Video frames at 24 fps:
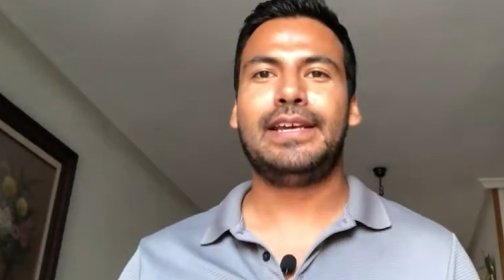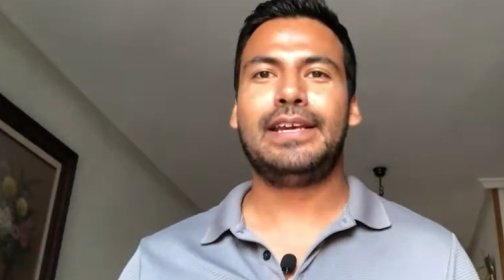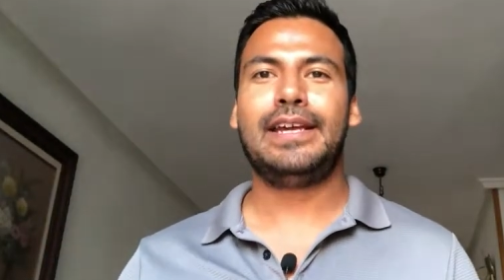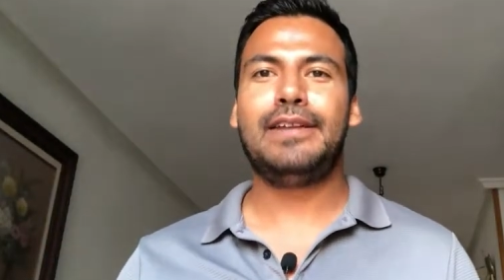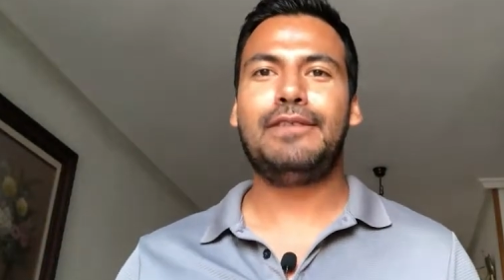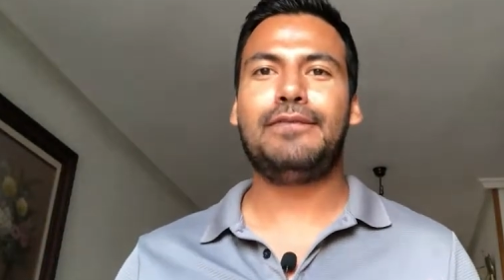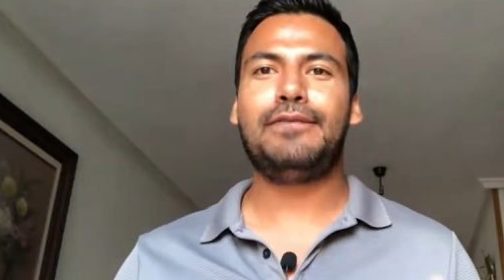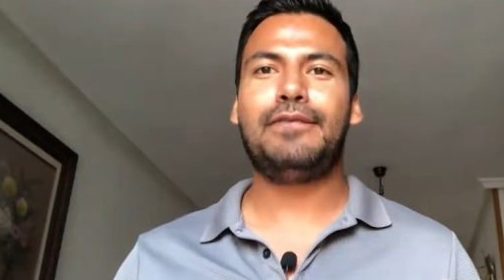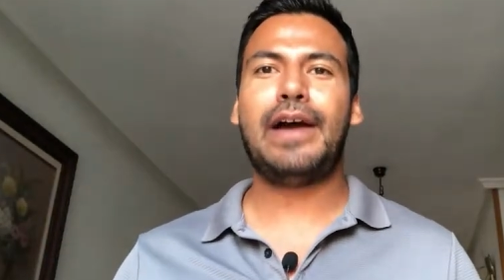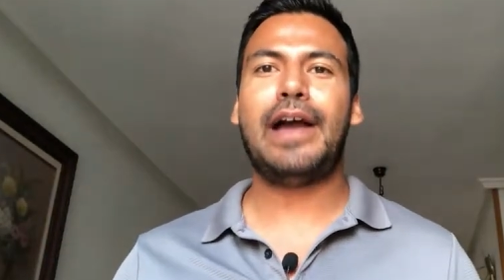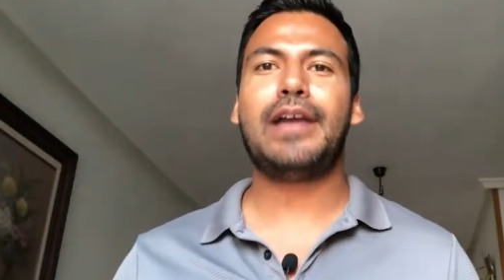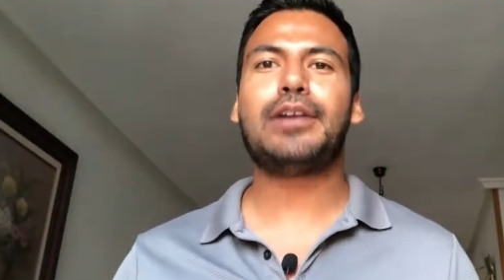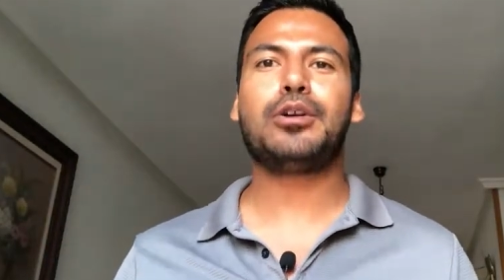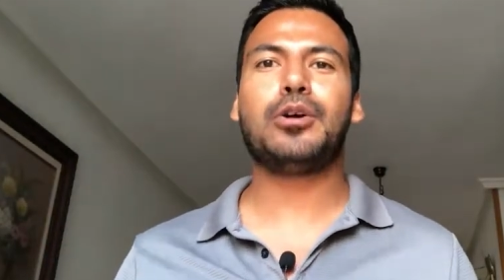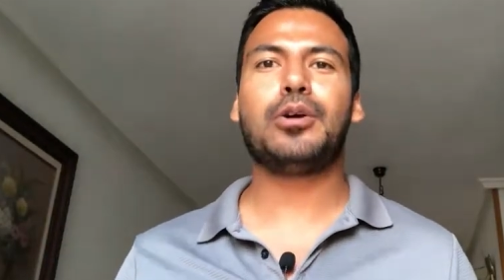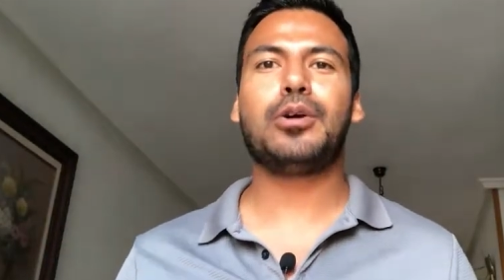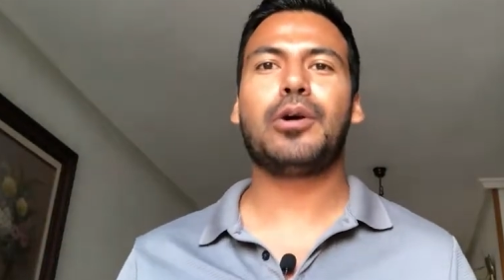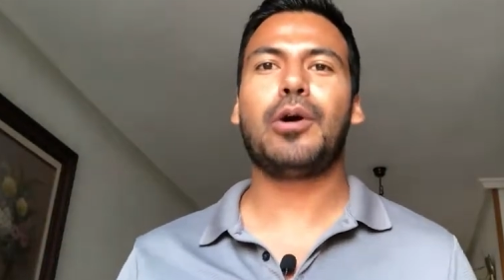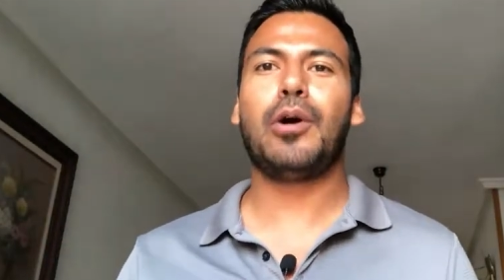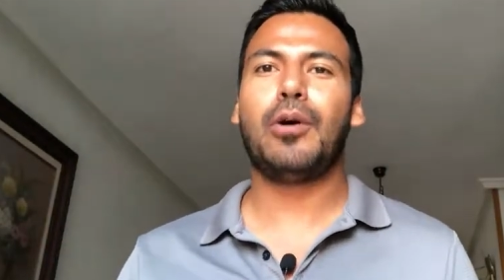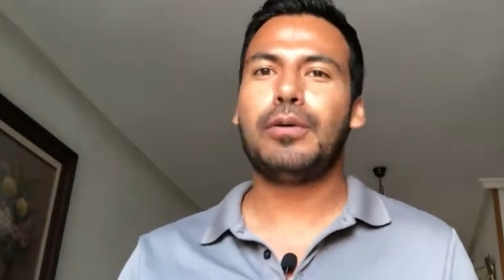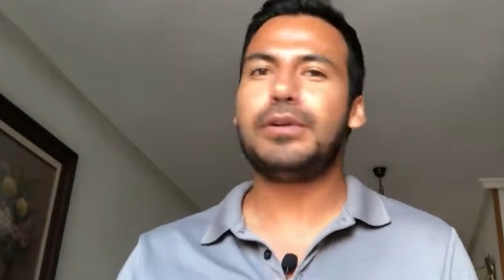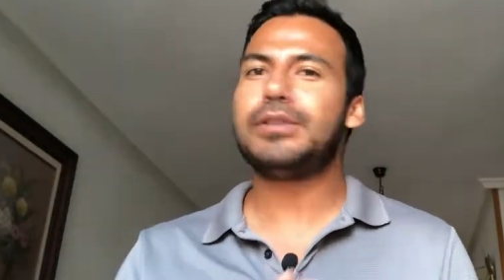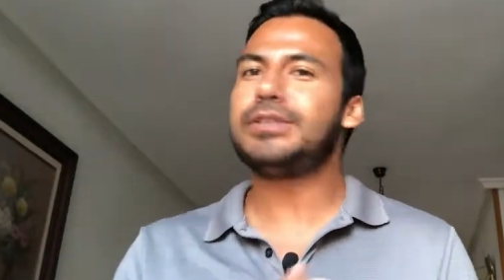In fact, your
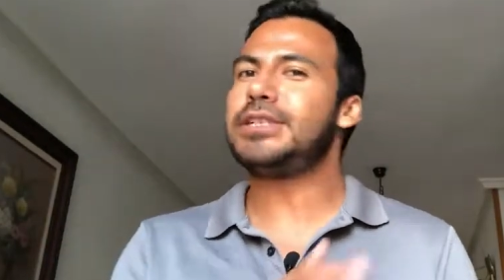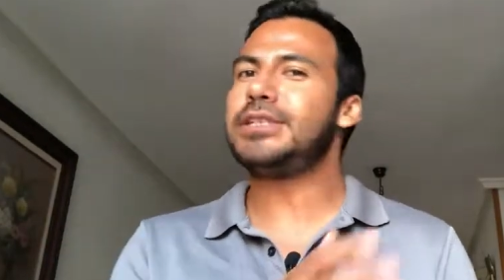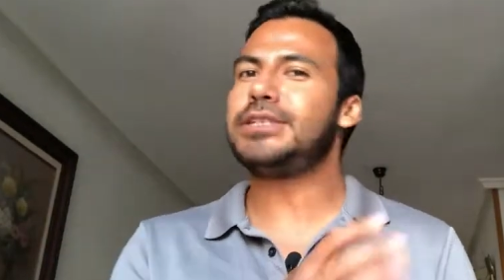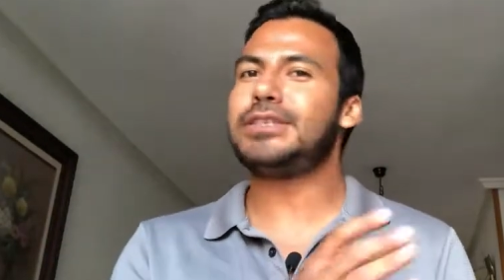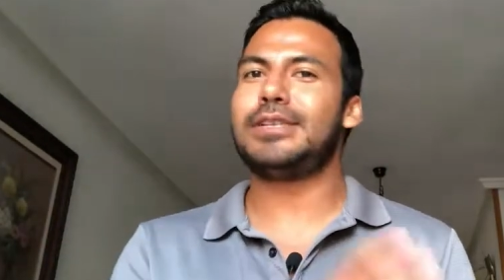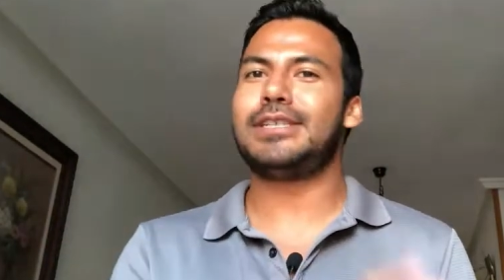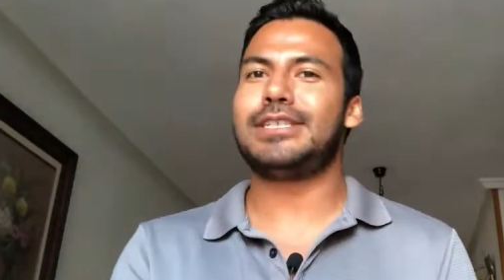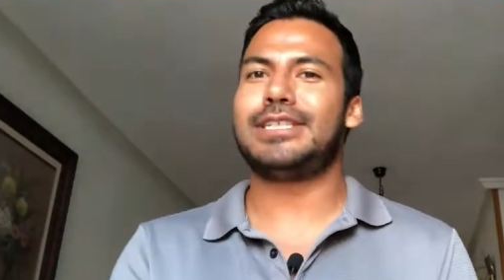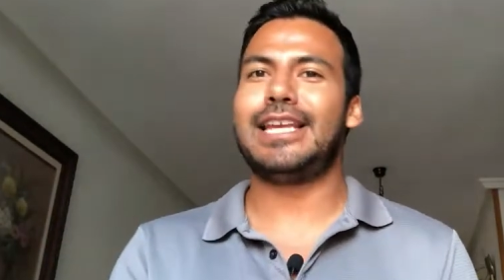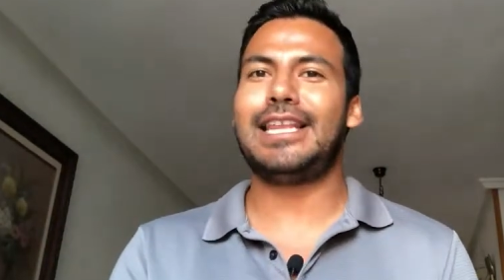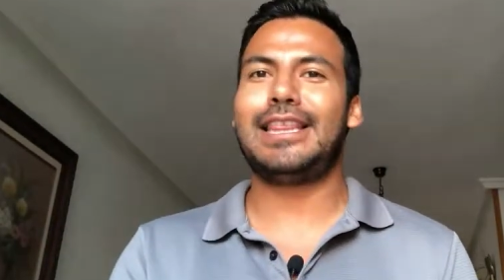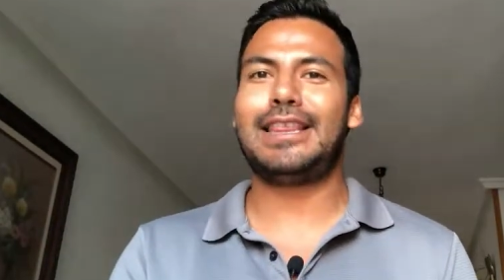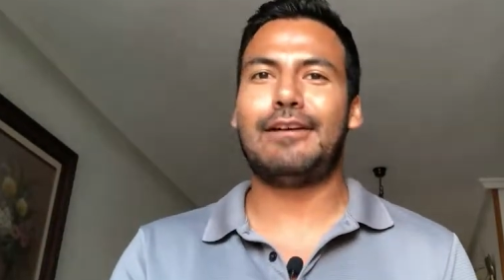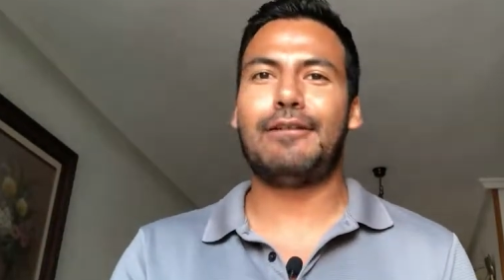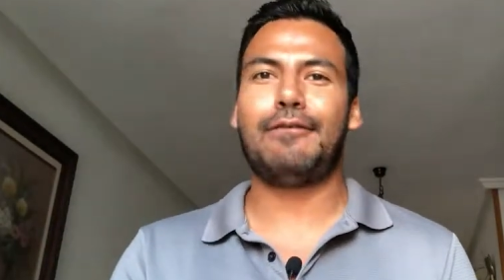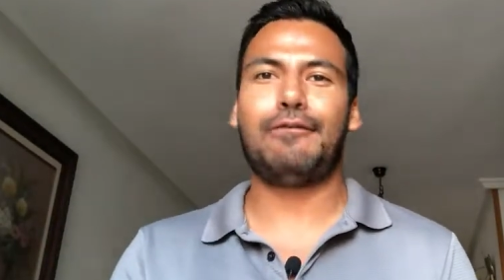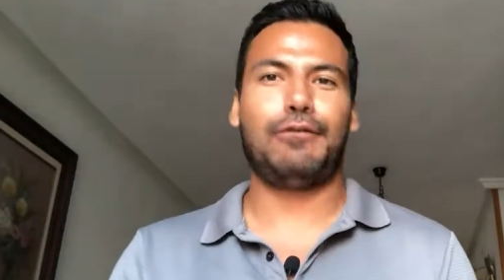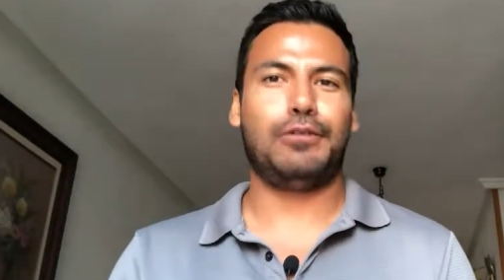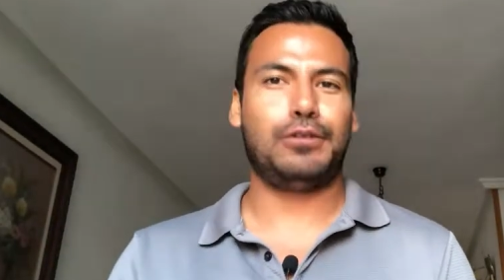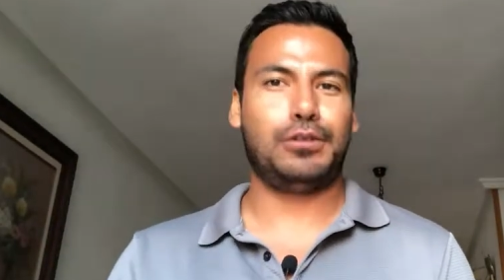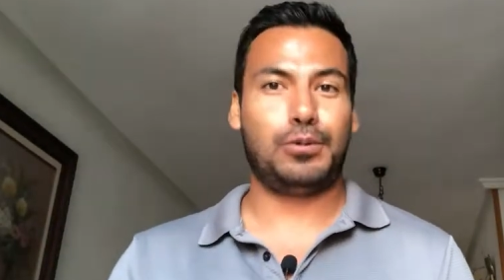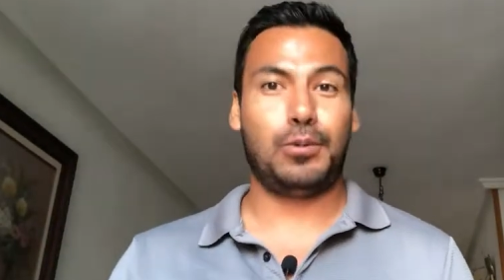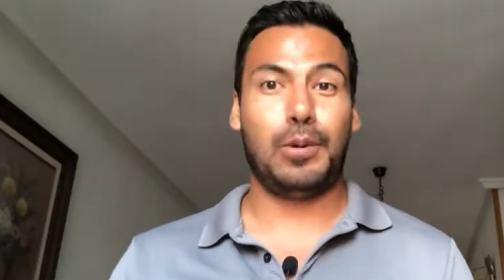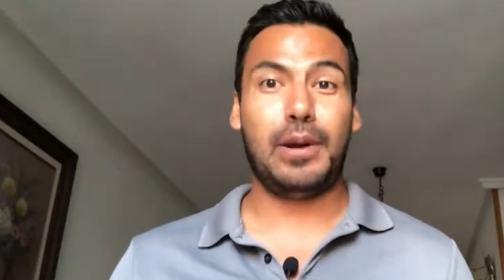goal is just to sit there
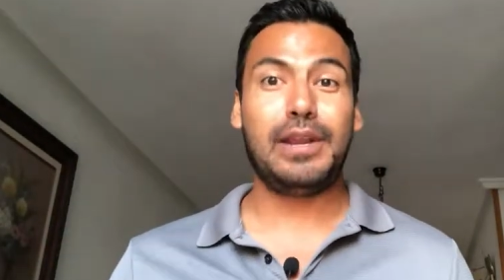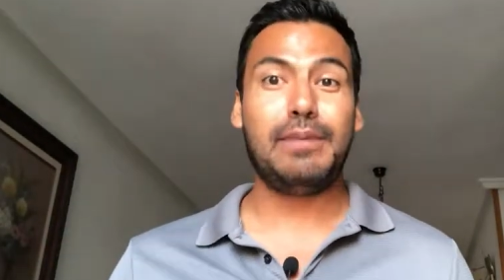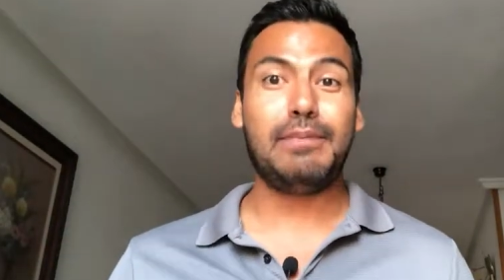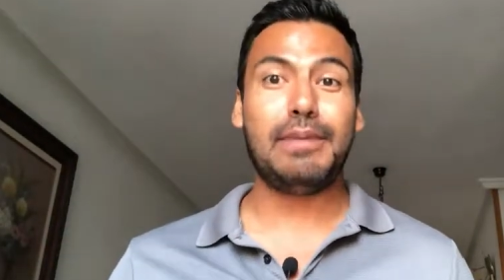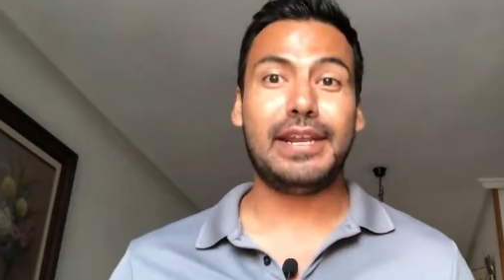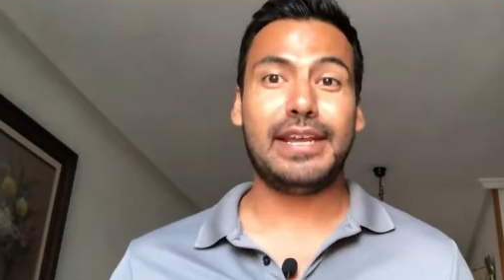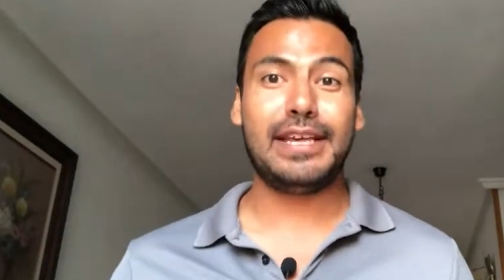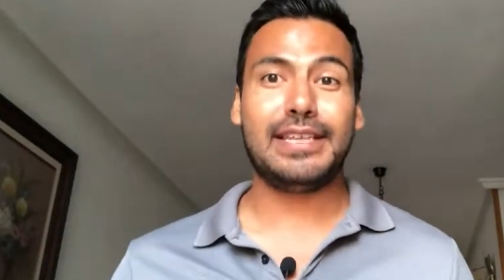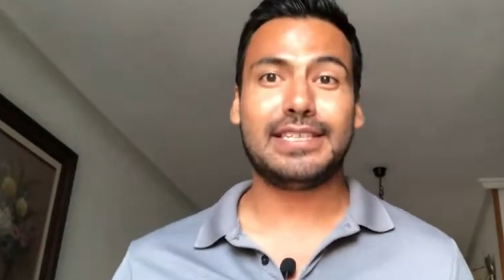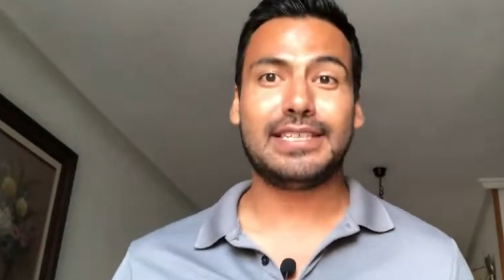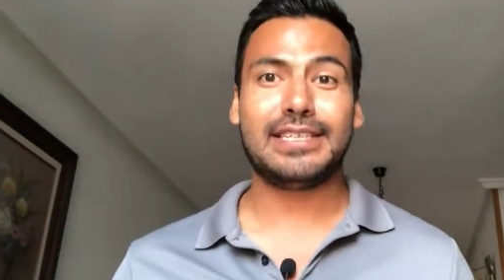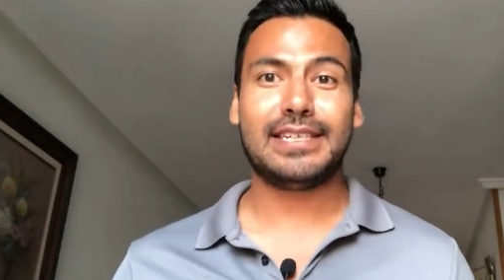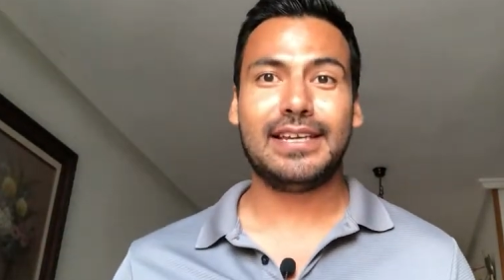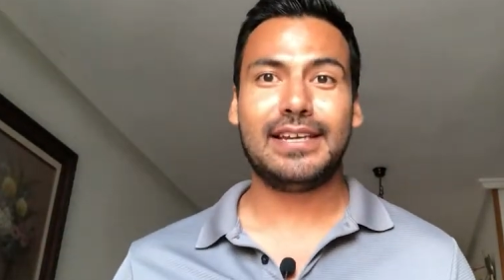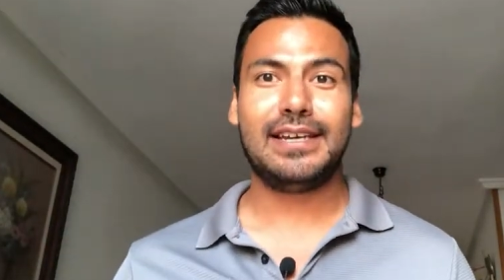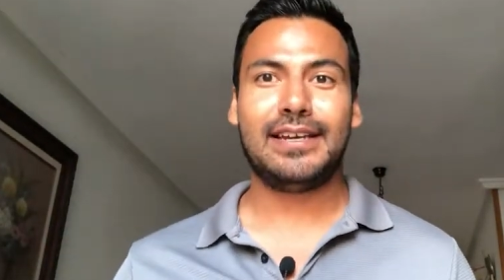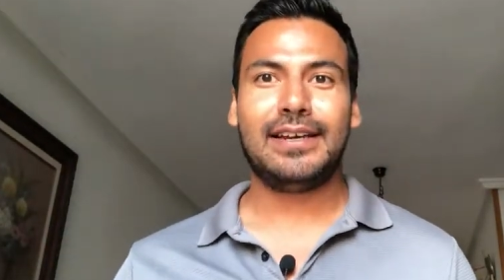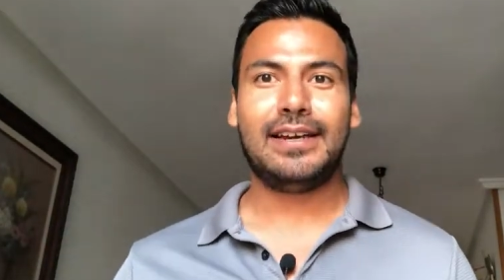for 20 minutes.